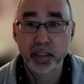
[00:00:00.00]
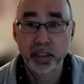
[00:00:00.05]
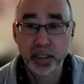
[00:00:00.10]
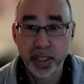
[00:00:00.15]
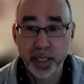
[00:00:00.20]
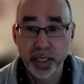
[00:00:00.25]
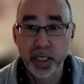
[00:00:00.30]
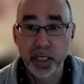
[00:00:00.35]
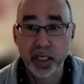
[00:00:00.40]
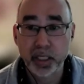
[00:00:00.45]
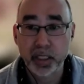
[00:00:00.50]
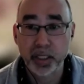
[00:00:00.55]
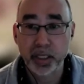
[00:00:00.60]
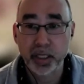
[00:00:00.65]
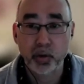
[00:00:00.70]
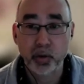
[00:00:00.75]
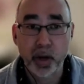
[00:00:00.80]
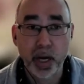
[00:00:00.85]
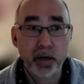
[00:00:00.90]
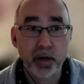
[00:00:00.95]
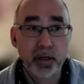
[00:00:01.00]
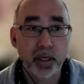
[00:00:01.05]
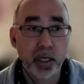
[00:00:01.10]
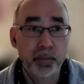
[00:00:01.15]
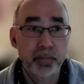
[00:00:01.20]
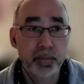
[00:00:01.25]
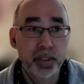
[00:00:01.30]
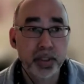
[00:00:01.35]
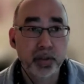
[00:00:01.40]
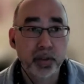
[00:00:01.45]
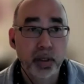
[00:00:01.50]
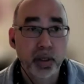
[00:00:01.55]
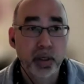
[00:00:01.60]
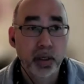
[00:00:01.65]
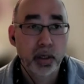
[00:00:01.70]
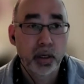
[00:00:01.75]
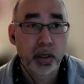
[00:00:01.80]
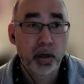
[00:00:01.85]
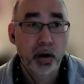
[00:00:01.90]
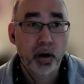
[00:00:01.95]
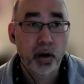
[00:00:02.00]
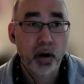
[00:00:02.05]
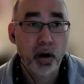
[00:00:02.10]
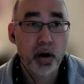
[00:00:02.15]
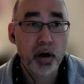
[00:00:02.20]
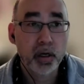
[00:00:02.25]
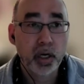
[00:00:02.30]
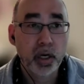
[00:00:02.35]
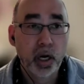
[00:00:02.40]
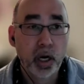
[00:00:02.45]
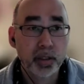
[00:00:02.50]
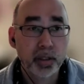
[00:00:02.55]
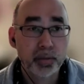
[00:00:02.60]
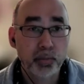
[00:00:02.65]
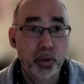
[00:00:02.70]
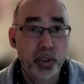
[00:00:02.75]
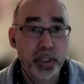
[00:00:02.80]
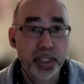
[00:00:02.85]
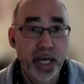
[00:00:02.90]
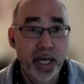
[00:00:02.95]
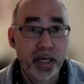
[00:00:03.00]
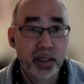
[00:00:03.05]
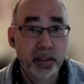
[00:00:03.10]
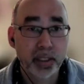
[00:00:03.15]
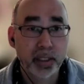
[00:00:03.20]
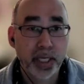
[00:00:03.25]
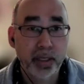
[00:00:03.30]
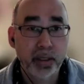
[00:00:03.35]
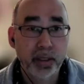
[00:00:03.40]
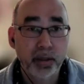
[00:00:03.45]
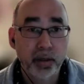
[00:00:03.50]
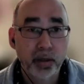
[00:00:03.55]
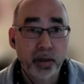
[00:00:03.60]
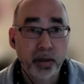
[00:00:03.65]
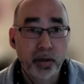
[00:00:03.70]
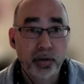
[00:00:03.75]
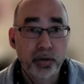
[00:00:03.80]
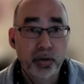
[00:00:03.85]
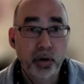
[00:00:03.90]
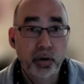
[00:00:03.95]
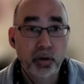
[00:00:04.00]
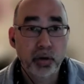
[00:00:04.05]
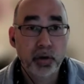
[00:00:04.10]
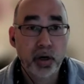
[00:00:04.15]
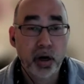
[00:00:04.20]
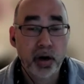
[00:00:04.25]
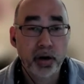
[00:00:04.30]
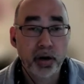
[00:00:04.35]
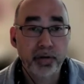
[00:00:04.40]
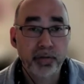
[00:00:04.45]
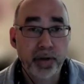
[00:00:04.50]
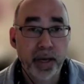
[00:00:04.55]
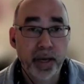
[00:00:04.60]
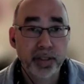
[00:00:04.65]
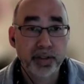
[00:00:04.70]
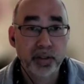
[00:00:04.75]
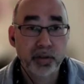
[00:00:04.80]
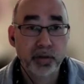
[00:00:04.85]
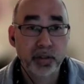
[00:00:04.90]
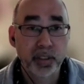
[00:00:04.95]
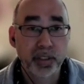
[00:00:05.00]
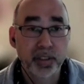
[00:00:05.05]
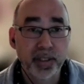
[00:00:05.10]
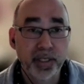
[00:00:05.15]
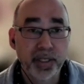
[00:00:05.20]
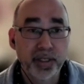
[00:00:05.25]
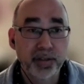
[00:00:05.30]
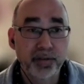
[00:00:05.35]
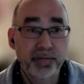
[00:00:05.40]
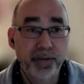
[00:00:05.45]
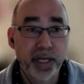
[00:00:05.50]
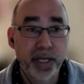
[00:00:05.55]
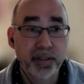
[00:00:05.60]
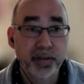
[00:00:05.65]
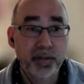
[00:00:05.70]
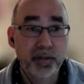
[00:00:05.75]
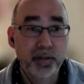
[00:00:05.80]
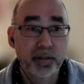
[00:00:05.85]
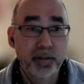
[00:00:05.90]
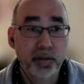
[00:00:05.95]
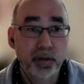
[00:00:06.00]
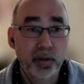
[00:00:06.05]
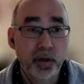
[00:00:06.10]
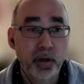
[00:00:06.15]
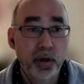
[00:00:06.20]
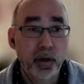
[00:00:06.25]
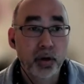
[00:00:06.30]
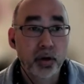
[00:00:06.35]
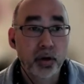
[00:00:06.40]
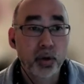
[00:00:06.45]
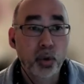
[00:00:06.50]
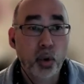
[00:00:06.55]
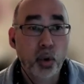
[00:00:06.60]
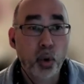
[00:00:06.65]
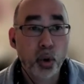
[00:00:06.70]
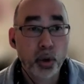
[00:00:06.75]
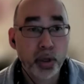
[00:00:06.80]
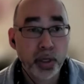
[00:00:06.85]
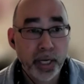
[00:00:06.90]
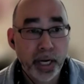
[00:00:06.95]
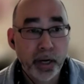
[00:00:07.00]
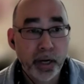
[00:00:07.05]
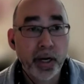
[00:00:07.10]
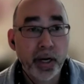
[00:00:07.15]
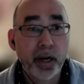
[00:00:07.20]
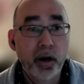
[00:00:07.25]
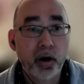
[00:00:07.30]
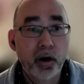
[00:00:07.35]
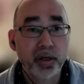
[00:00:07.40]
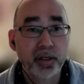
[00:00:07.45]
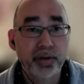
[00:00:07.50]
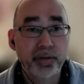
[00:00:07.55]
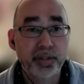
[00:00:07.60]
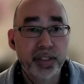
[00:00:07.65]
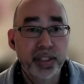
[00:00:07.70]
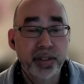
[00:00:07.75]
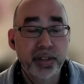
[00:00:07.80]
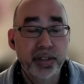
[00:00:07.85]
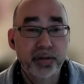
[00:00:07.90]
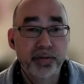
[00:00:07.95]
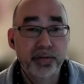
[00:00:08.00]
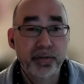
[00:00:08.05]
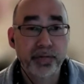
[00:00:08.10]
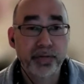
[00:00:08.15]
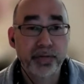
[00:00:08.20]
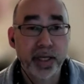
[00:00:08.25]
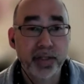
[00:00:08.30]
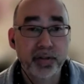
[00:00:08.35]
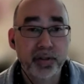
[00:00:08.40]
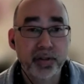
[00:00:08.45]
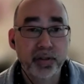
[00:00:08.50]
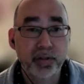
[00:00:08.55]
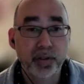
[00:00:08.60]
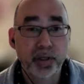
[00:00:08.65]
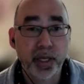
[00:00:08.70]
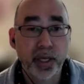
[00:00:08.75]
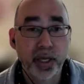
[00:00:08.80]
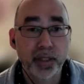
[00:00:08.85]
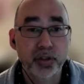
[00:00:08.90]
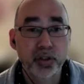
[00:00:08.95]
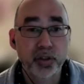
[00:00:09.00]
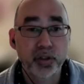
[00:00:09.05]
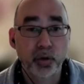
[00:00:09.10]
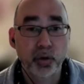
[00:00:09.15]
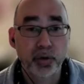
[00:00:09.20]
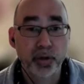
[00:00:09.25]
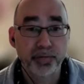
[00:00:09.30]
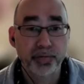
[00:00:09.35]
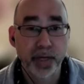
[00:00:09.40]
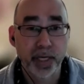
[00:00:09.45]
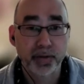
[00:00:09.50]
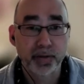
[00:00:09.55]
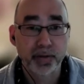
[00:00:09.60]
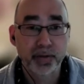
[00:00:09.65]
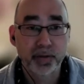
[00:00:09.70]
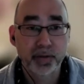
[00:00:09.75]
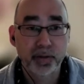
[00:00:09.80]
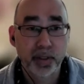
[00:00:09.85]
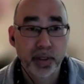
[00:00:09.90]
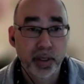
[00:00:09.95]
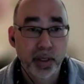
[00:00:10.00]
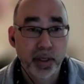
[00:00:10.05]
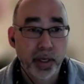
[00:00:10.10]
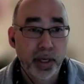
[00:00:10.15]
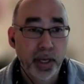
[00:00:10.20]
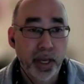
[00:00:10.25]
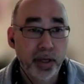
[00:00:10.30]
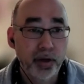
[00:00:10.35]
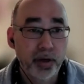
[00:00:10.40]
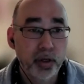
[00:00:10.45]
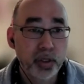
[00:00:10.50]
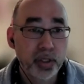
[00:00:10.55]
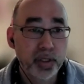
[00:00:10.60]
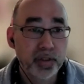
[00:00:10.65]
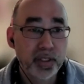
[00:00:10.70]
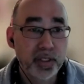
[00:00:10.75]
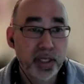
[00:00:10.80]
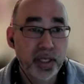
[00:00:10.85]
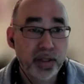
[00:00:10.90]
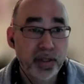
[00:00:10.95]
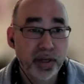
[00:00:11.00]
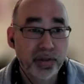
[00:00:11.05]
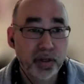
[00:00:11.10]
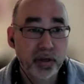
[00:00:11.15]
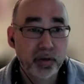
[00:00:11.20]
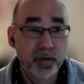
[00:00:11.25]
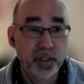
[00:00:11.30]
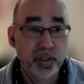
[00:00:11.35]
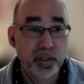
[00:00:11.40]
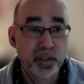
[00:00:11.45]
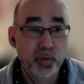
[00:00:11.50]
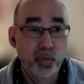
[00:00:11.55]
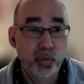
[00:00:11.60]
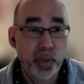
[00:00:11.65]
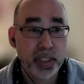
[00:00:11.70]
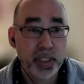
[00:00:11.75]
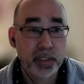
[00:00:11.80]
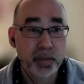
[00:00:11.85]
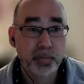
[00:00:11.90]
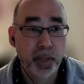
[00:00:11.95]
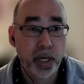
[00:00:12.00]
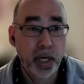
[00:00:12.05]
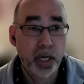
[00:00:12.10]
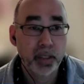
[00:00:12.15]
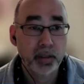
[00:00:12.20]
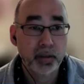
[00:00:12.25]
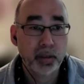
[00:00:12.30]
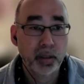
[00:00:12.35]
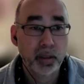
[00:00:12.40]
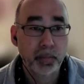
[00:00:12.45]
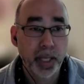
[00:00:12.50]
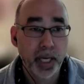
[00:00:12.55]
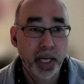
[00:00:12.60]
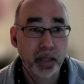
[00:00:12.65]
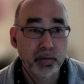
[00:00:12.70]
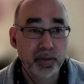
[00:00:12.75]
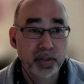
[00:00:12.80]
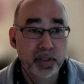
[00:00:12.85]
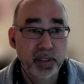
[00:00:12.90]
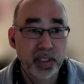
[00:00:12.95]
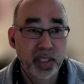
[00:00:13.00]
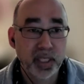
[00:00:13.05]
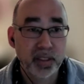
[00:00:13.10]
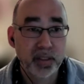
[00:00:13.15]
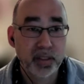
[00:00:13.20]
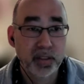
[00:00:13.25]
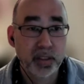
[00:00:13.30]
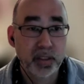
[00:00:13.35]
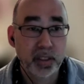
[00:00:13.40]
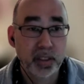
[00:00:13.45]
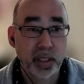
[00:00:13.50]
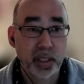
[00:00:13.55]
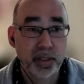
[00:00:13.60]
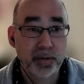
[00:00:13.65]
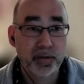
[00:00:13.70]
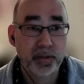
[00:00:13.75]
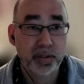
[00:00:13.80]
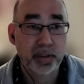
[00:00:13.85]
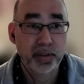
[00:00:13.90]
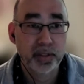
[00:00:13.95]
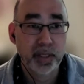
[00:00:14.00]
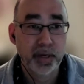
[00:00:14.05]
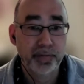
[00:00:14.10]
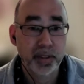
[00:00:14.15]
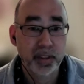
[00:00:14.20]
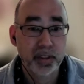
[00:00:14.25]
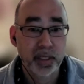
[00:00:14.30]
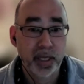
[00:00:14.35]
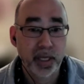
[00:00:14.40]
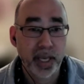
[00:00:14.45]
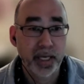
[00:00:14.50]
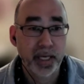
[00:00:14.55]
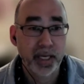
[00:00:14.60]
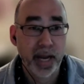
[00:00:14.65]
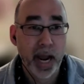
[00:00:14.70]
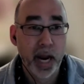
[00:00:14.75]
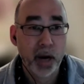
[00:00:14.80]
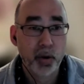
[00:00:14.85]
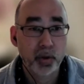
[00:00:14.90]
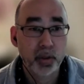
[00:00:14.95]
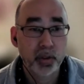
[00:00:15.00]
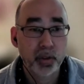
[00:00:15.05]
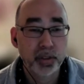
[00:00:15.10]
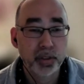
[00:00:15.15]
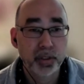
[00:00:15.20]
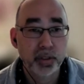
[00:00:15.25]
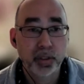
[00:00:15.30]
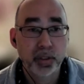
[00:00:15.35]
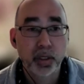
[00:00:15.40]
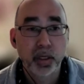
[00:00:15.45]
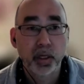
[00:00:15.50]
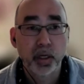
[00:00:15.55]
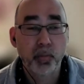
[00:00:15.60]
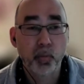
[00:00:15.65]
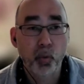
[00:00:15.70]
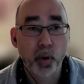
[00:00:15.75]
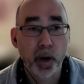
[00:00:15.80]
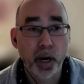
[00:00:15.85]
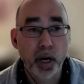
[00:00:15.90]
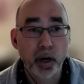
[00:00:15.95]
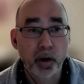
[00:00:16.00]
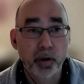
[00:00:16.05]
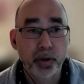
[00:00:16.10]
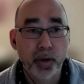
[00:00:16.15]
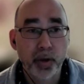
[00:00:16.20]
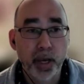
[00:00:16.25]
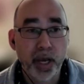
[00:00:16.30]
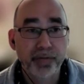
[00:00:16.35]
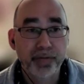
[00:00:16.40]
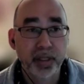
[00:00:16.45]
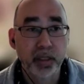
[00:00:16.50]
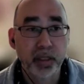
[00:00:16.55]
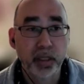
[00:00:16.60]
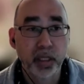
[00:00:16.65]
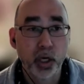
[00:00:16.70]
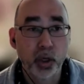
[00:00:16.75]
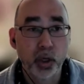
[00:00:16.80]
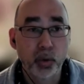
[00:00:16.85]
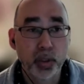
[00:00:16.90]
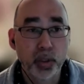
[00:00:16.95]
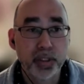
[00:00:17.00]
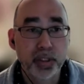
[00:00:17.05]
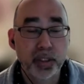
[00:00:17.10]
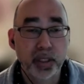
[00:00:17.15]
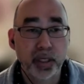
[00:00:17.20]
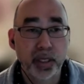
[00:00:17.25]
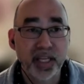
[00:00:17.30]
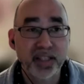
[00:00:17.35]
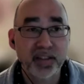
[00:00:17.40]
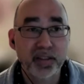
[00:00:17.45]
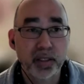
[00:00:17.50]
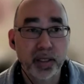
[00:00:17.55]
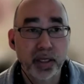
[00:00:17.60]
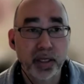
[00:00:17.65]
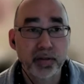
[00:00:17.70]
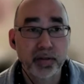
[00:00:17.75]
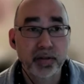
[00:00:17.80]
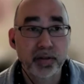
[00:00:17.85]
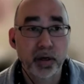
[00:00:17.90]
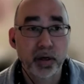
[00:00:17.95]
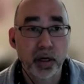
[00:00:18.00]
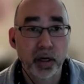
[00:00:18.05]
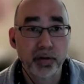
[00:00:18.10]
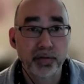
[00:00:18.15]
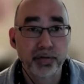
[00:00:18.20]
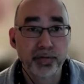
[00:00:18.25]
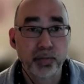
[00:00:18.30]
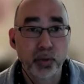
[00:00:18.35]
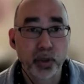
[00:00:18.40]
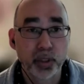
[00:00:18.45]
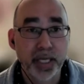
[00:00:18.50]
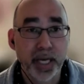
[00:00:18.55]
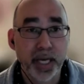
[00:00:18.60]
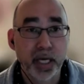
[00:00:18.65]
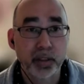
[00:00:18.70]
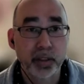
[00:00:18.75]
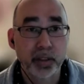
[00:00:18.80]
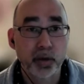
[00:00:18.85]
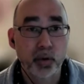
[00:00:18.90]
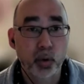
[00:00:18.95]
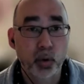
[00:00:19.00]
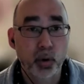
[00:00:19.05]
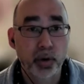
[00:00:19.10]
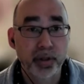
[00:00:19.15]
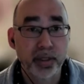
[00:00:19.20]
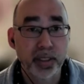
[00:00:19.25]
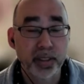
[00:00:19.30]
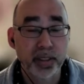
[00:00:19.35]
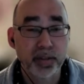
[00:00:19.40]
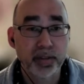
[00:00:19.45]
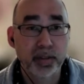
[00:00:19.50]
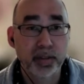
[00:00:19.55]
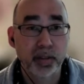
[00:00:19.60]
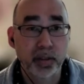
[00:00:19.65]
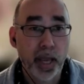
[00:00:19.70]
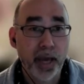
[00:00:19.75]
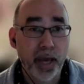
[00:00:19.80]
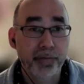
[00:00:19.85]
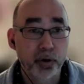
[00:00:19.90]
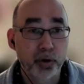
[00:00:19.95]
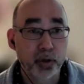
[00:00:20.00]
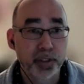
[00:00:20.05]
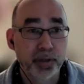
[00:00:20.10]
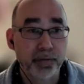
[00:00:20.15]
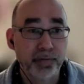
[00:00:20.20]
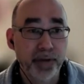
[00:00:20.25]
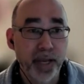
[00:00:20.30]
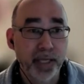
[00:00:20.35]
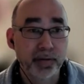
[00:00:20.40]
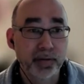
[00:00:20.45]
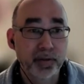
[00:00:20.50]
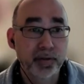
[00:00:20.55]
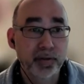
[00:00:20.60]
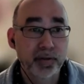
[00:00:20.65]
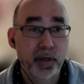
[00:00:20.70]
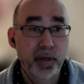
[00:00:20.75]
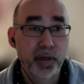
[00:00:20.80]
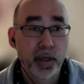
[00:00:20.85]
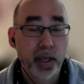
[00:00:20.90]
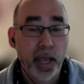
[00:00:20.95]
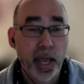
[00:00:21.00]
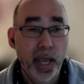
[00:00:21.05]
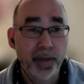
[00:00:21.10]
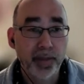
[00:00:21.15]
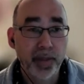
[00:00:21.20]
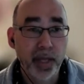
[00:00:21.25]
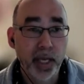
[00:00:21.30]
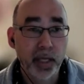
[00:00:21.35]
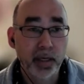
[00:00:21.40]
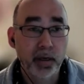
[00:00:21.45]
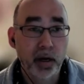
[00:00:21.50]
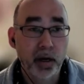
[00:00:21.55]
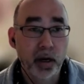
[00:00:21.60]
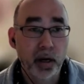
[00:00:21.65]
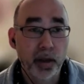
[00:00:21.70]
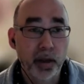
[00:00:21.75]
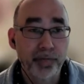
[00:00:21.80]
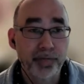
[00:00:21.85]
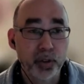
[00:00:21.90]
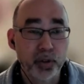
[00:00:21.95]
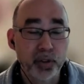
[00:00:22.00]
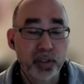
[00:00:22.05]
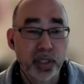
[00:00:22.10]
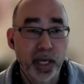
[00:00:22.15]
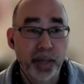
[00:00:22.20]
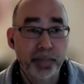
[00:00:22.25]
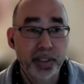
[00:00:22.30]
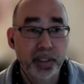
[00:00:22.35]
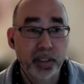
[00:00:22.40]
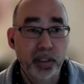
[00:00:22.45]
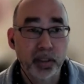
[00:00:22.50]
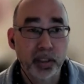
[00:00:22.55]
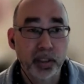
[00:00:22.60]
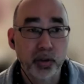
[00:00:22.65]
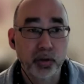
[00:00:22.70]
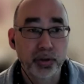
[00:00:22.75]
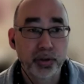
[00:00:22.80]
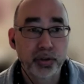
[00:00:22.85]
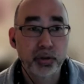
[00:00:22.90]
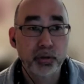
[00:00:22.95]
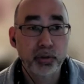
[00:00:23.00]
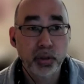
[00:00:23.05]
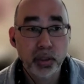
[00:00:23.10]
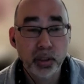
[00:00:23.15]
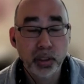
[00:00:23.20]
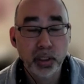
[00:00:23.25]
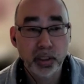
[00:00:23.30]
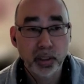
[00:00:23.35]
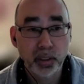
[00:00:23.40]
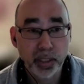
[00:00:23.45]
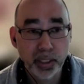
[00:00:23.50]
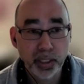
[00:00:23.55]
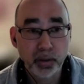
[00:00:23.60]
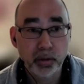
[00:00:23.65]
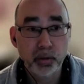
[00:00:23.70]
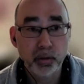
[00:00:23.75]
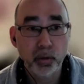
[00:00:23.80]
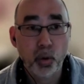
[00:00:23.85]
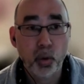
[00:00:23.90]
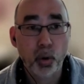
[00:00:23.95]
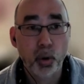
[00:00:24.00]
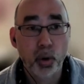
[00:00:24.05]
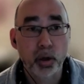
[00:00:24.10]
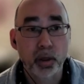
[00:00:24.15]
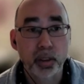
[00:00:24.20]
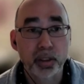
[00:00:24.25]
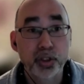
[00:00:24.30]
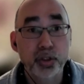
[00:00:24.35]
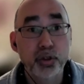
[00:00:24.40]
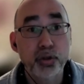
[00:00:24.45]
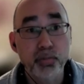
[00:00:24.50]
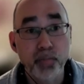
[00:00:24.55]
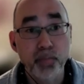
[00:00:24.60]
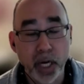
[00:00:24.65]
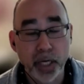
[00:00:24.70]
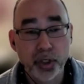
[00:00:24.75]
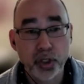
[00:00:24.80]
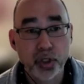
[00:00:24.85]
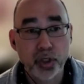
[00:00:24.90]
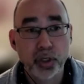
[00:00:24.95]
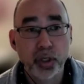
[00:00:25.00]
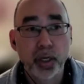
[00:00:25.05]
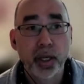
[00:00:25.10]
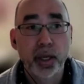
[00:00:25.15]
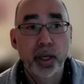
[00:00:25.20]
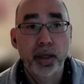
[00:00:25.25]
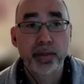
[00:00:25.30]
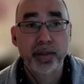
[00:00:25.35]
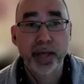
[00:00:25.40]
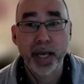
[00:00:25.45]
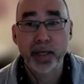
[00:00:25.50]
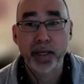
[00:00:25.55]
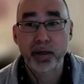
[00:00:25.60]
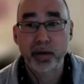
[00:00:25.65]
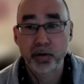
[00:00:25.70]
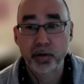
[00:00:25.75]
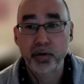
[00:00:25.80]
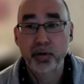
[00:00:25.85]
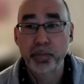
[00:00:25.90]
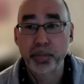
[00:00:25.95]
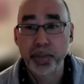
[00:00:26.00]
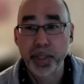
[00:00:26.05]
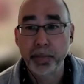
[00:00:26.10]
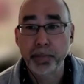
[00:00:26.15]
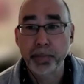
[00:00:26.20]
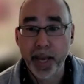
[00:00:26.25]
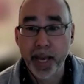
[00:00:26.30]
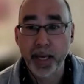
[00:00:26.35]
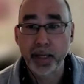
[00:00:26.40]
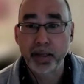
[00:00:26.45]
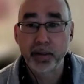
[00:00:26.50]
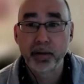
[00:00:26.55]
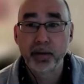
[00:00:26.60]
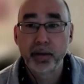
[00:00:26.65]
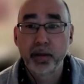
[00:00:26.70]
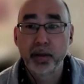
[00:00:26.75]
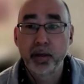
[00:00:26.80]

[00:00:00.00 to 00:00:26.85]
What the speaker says: key clinical outcomes, all cause mortality, total cardiovascular disease events, coronary heart disease events, and stroke events. And you can see that there's a sweet spot about 7 to 8 hours where you have the lowest incidence of mortality or these adverse events. And then if you slept a little too little or too much, that could be bad.